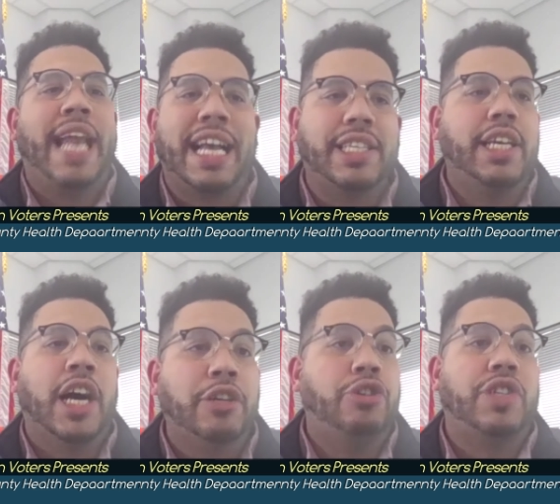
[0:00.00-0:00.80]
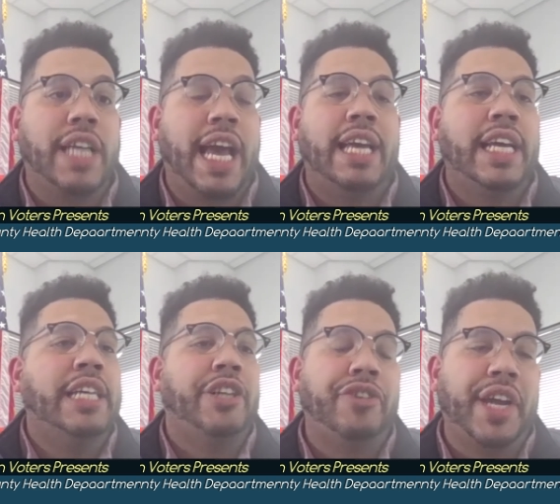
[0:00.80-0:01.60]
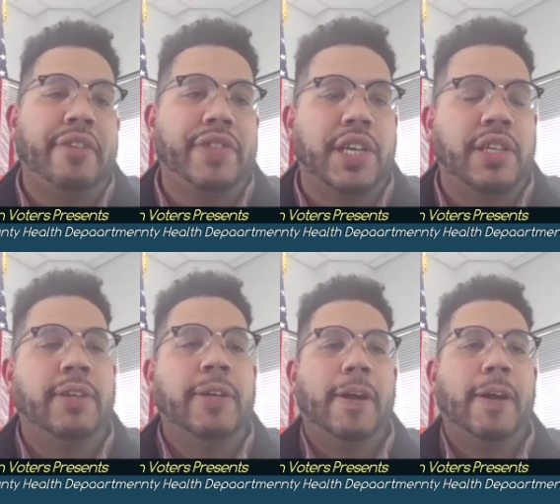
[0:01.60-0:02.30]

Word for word: can actually understand in their native tongue.